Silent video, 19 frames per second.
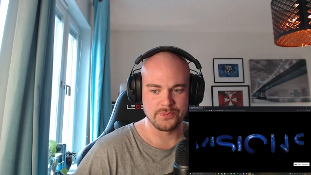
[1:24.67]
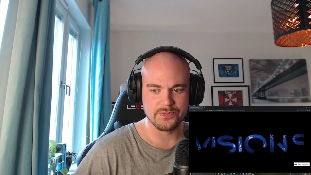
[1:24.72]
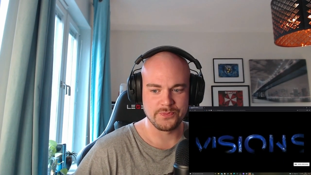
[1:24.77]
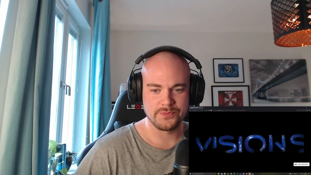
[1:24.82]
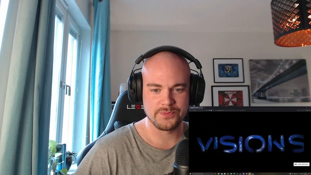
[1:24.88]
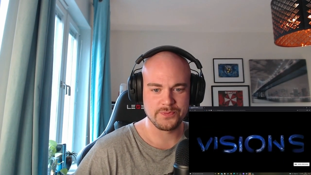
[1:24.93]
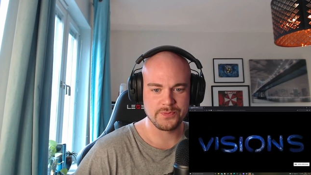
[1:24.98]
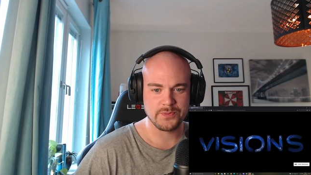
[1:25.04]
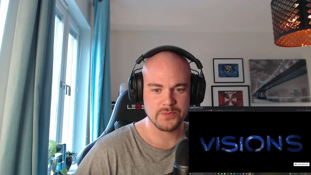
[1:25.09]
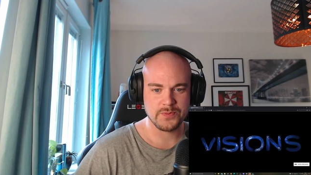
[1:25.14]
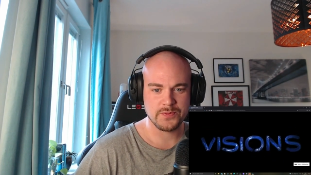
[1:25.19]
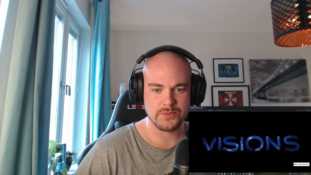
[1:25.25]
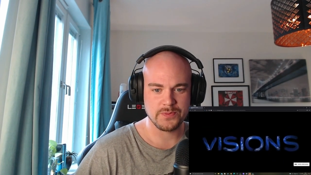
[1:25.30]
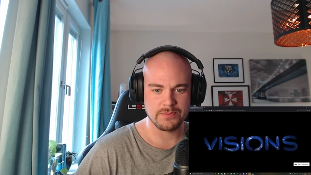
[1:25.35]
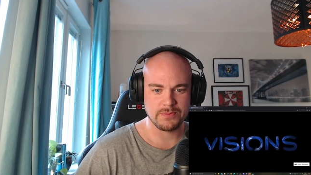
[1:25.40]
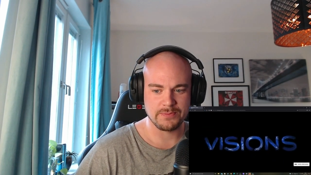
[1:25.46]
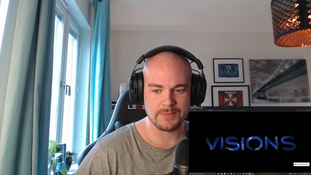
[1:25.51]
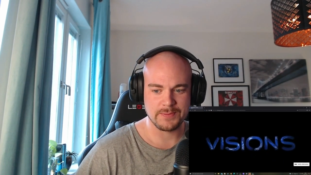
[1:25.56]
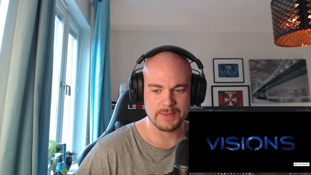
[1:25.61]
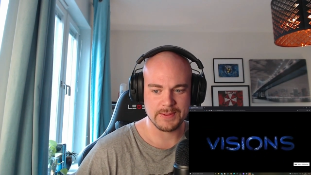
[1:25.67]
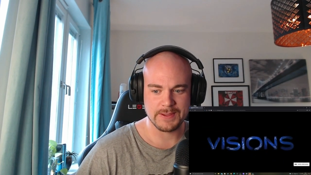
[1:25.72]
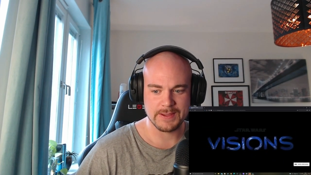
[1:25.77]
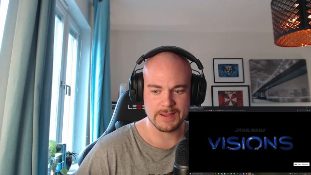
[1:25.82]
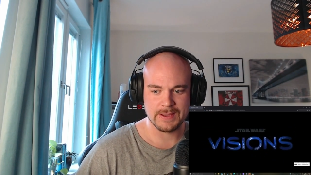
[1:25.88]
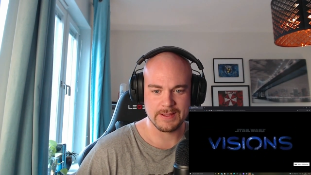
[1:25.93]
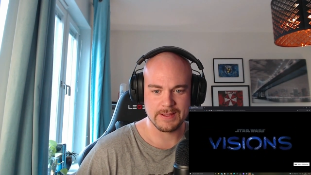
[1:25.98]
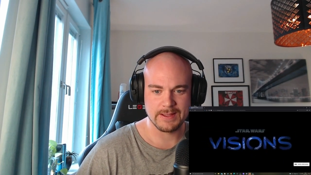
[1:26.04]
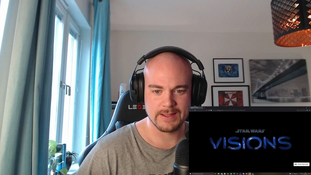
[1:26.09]

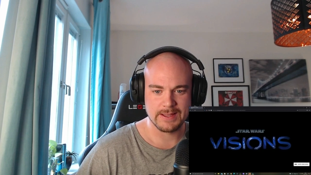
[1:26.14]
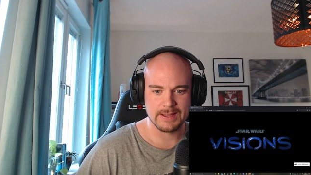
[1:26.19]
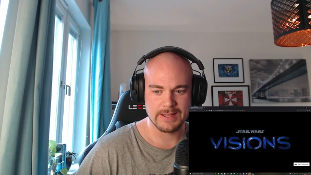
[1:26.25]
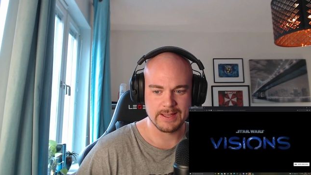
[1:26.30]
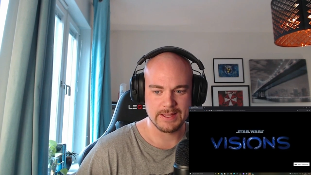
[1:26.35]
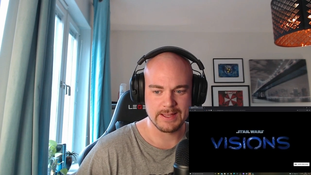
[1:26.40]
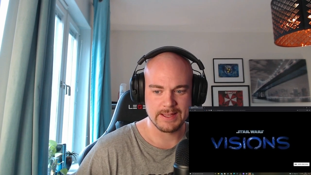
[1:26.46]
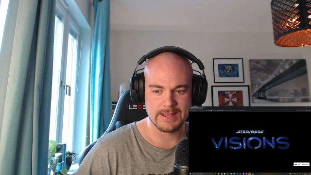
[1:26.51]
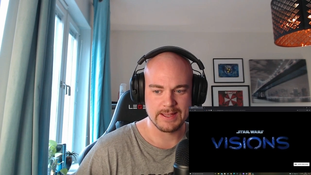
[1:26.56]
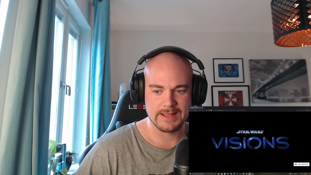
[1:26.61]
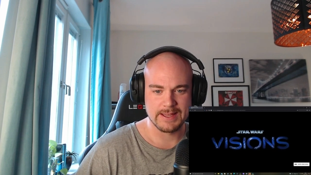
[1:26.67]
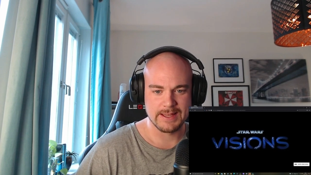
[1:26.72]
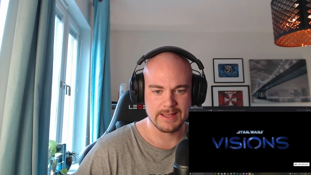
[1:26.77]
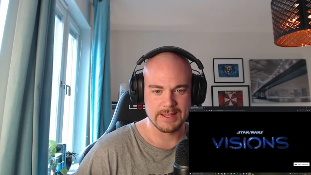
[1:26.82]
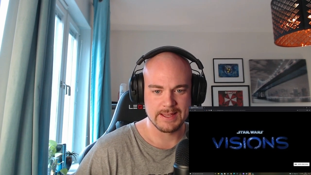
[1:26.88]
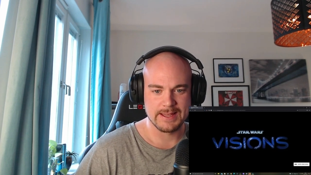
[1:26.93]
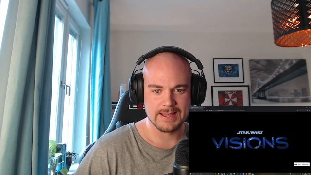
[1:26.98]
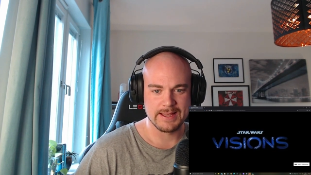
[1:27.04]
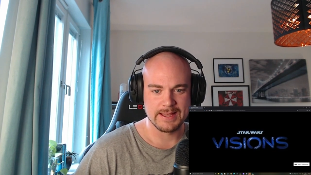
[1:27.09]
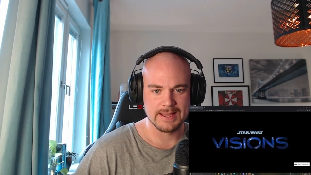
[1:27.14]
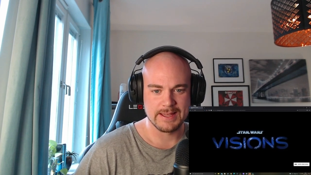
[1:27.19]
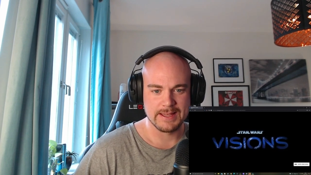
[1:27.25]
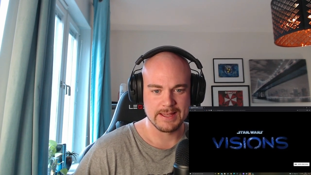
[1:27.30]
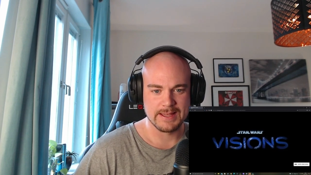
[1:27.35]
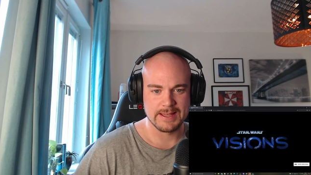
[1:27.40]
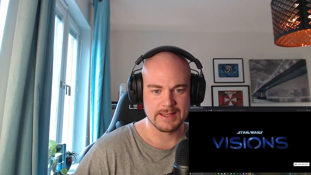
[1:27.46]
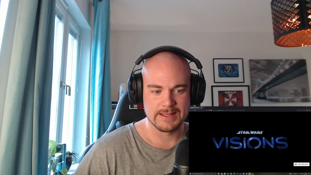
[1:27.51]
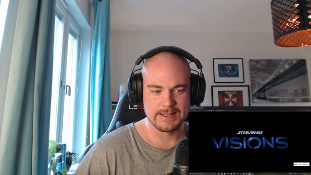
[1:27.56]

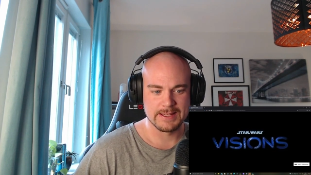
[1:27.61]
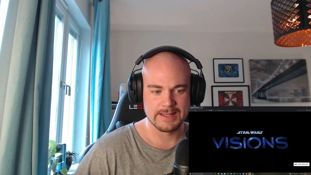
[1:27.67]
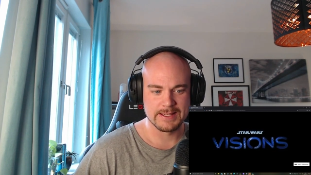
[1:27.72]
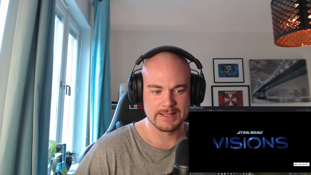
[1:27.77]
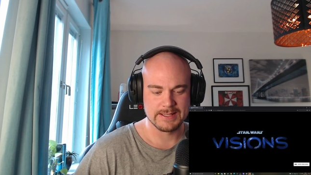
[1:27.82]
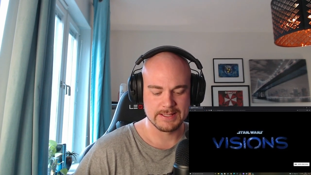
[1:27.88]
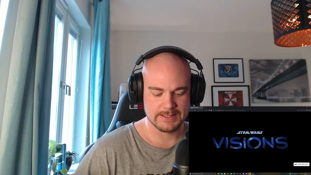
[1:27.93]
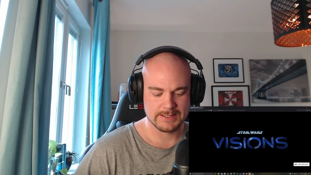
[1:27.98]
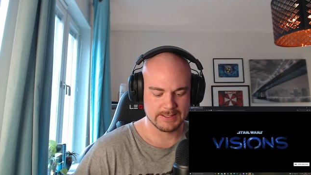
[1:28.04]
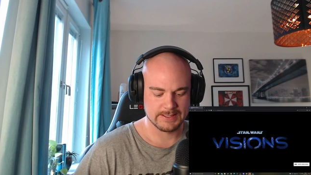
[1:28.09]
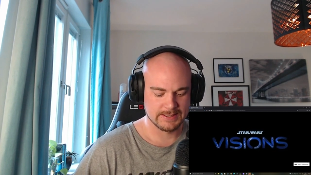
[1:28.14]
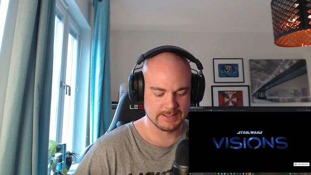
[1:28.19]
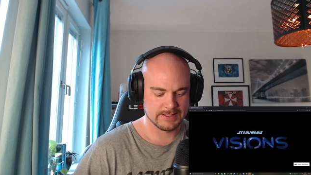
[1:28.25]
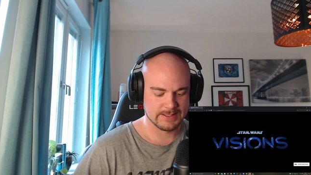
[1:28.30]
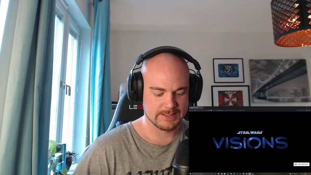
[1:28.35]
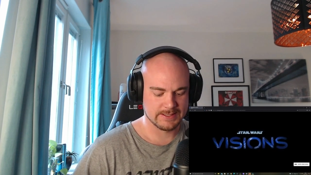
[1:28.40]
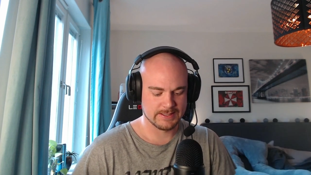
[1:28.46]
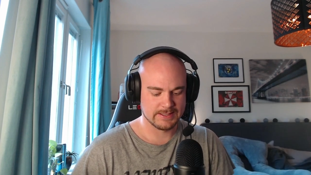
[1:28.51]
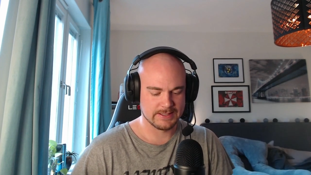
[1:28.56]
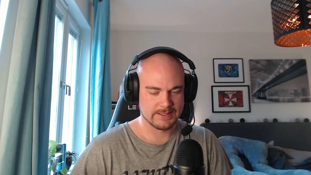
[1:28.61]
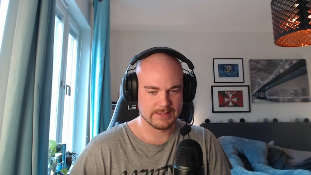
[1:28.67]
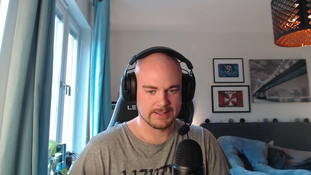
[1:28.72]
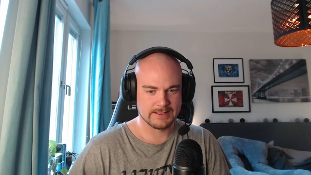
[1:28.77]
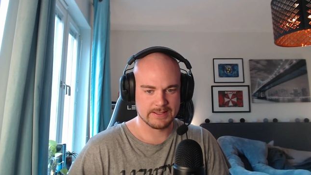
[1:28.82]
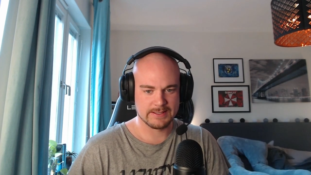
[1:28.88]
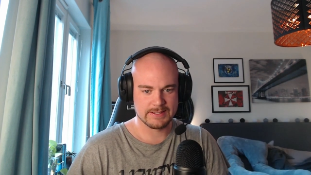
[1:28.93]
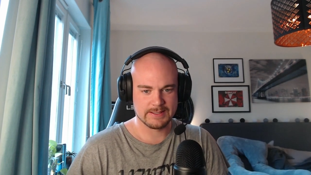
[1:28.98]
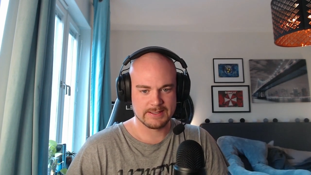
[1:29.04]

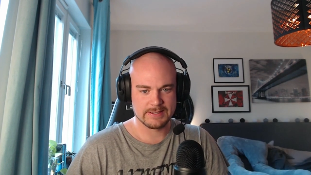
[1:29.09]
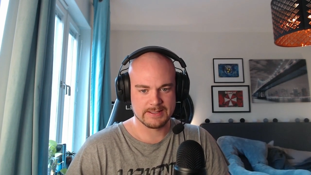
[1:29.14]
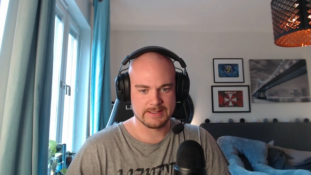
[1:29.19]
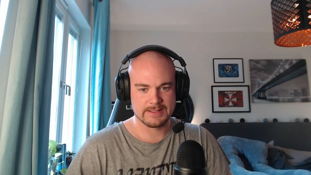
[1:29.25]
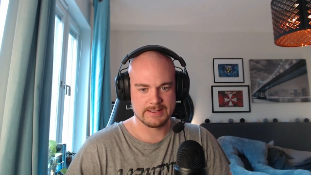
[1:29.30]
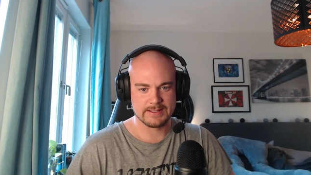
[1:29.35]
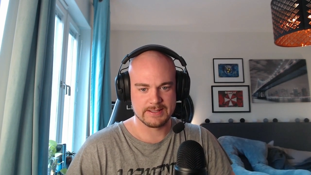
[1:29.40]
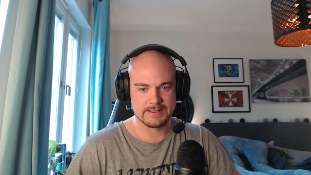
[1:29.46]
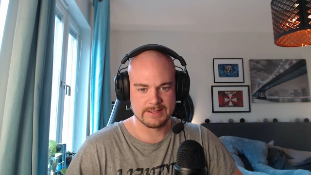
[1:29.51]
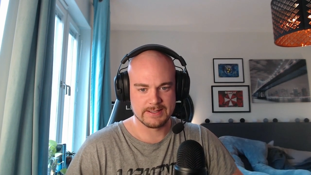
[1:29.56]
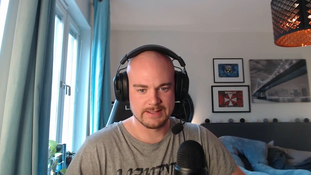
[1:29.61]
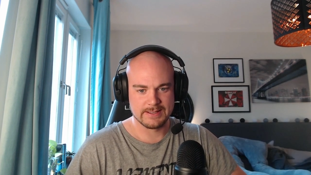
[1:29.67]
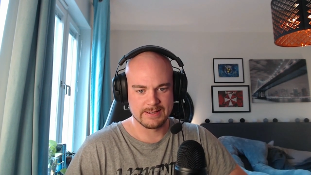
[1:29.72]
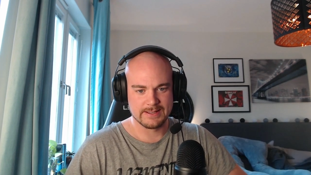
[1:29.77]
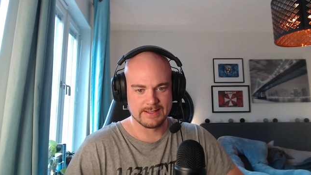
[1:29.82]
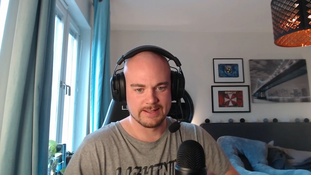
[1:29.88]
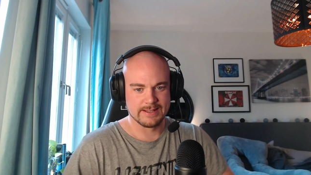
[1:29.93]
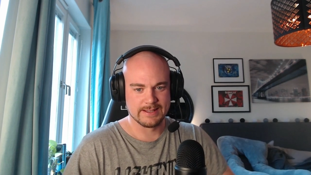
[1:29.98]
(silence)